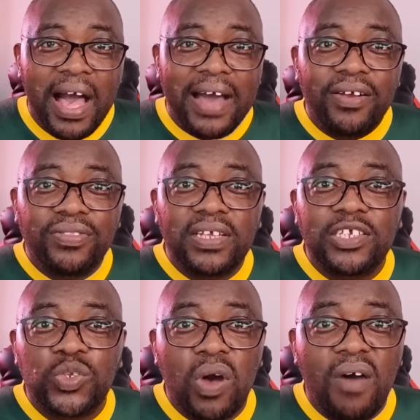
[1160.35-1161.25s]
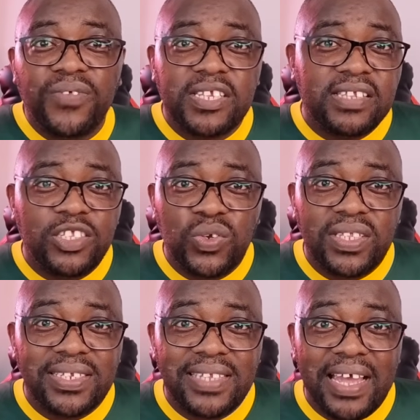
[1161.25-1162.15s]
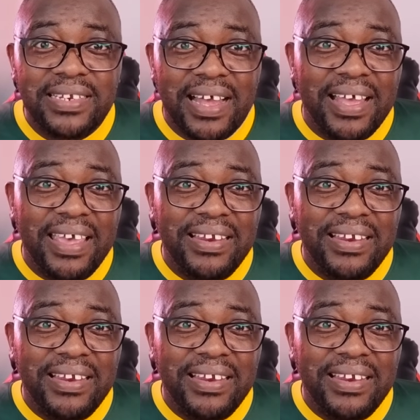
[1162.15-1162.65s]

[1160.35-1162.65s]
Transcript: I don't think the two officers that took the stand are